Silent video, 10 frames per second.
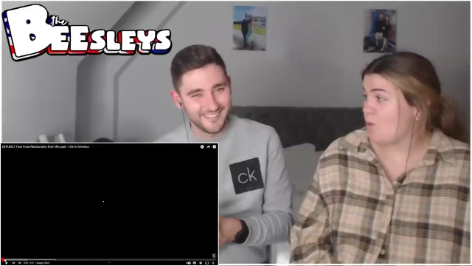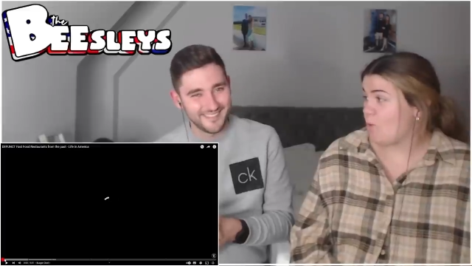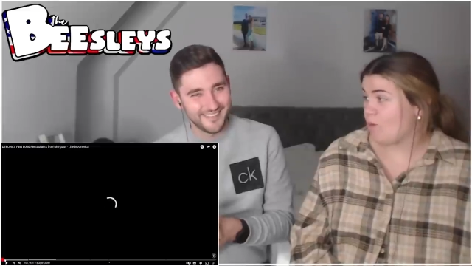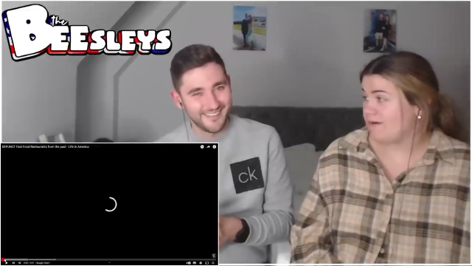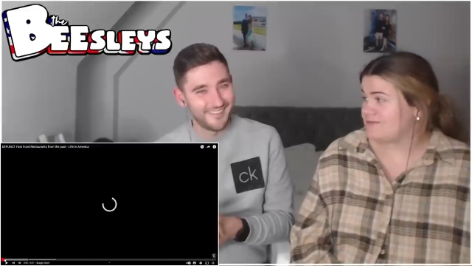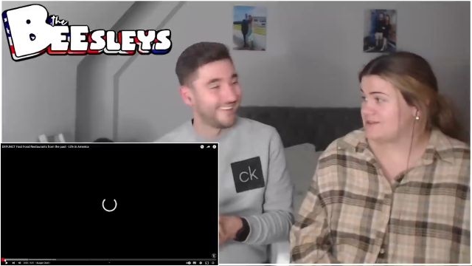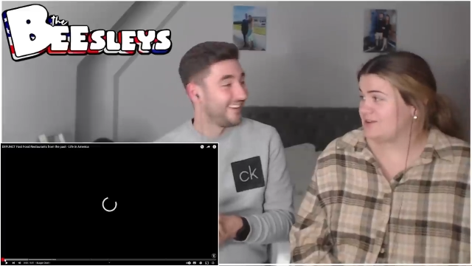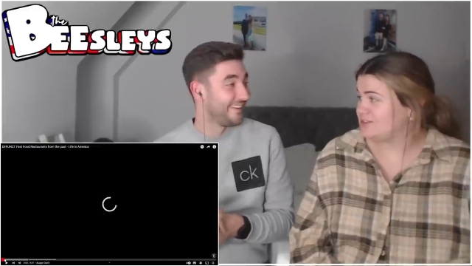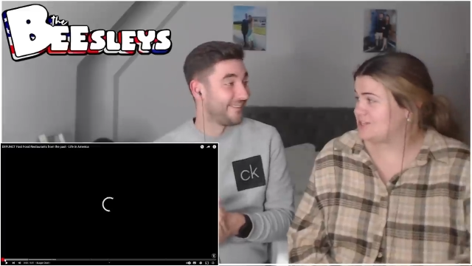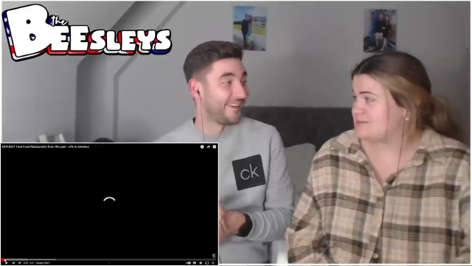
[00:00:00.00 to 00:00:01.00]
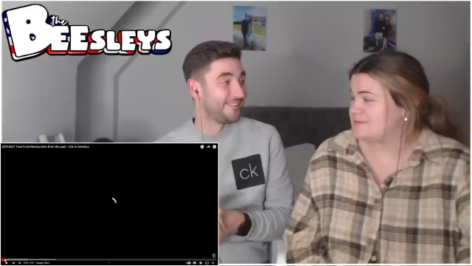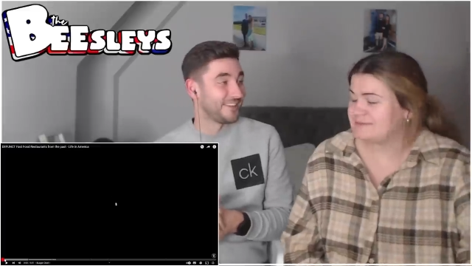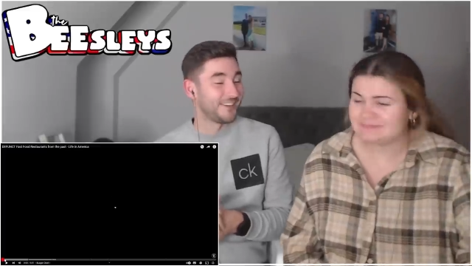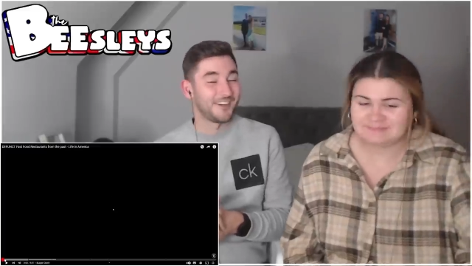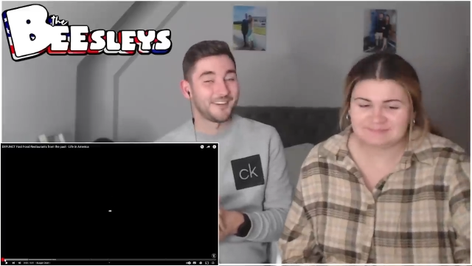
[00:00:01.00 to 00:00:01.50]
Speaker 1: What have we got, James? What have we
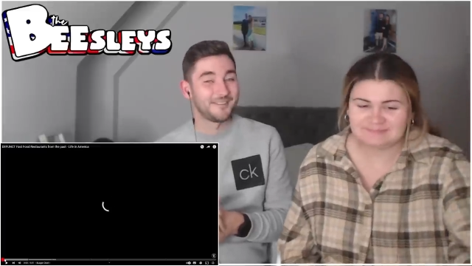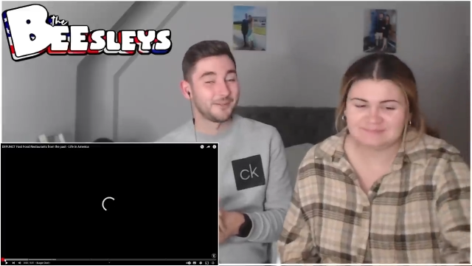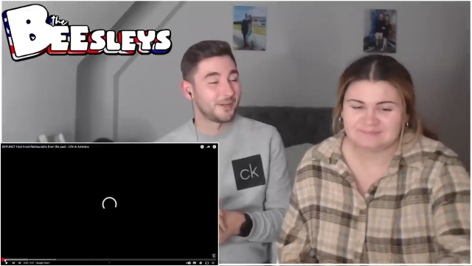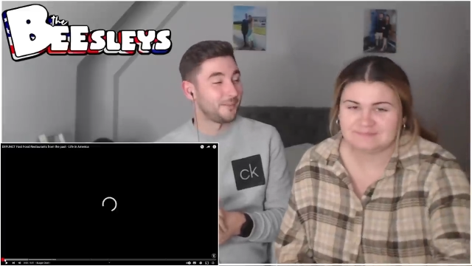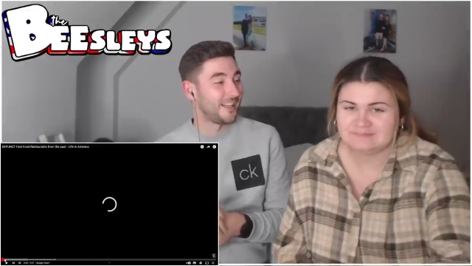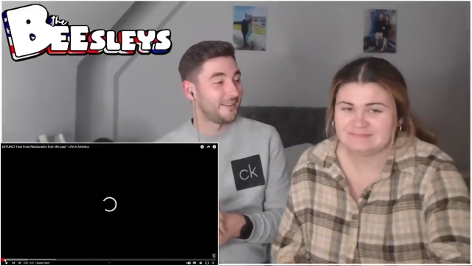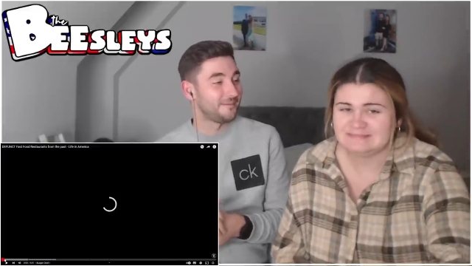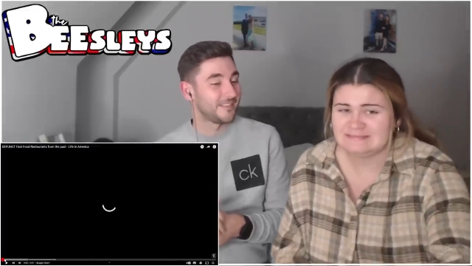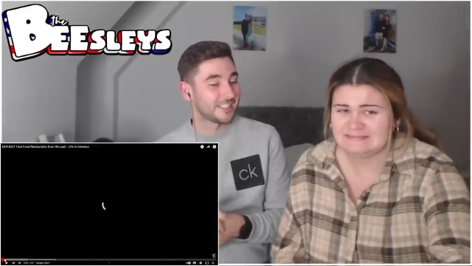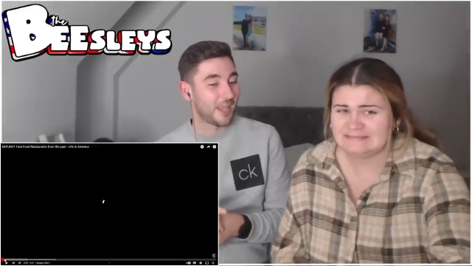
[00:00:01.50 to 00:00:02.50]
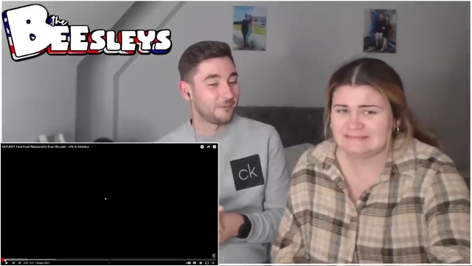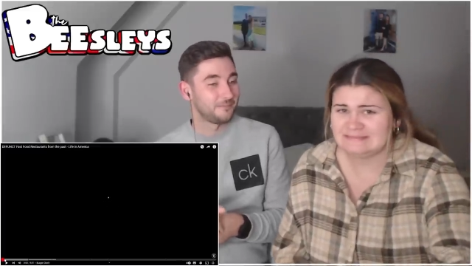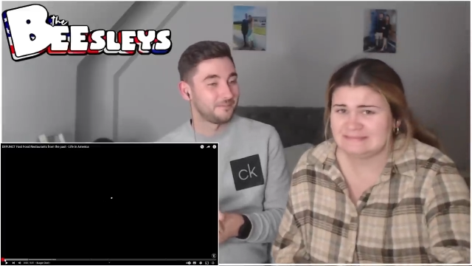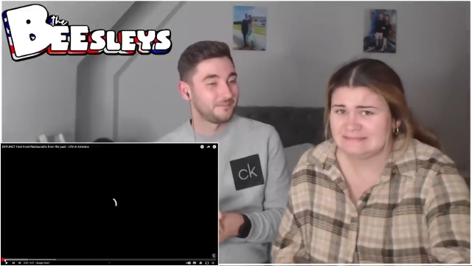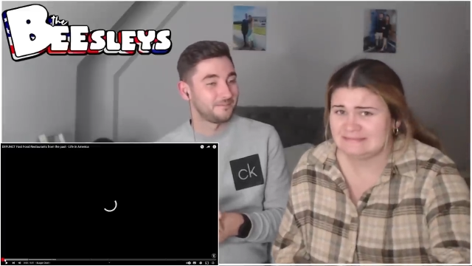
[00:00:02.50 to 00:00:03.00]
got? What have we got, Millie? Let's go.
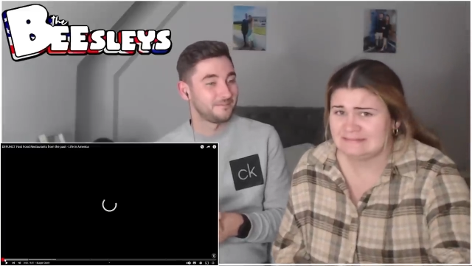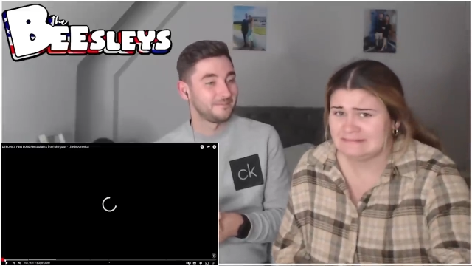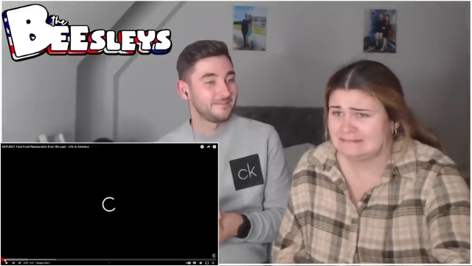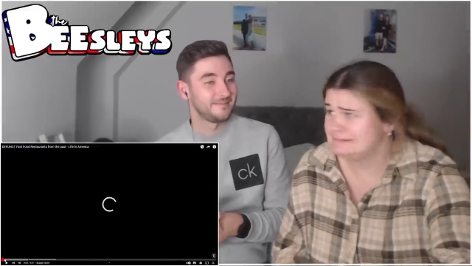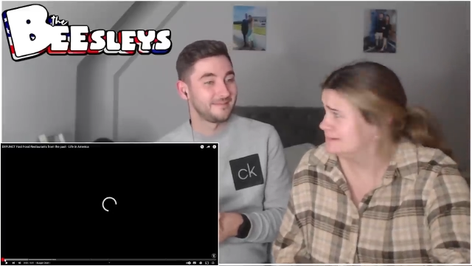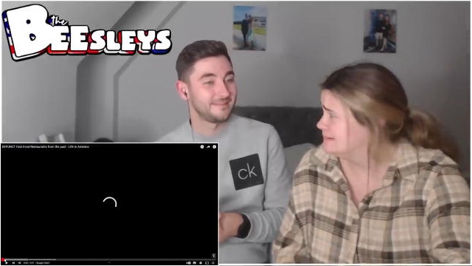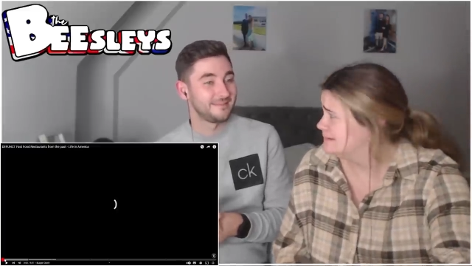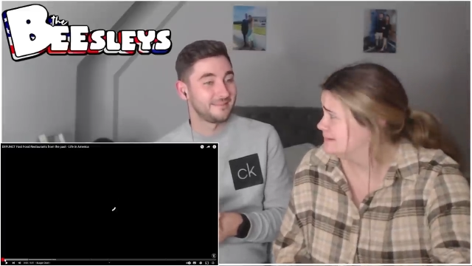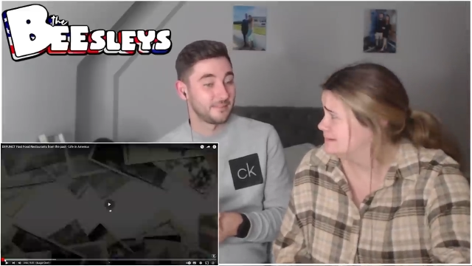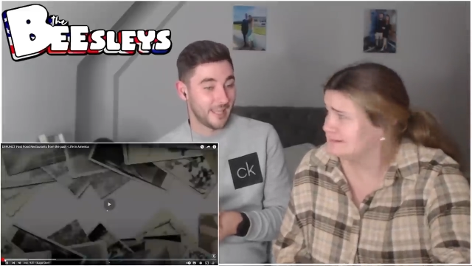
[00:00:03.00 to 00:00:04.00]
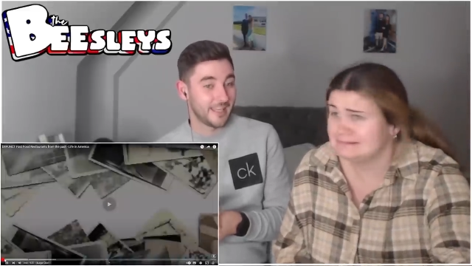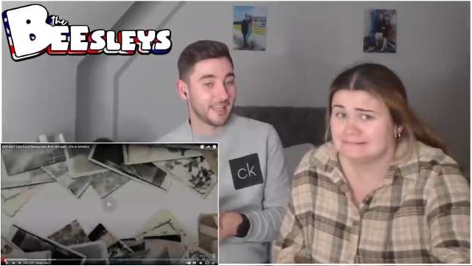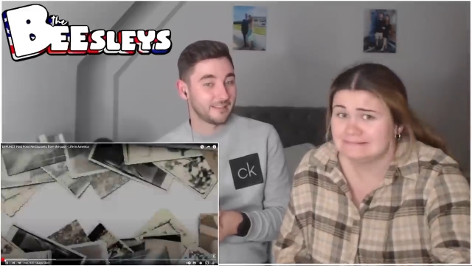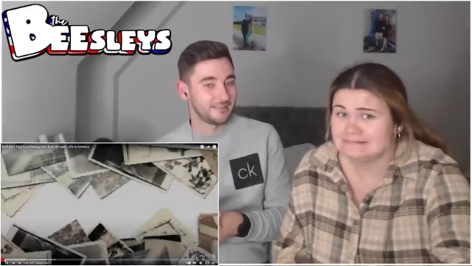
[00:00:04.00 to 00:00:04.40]
Yeah, you can.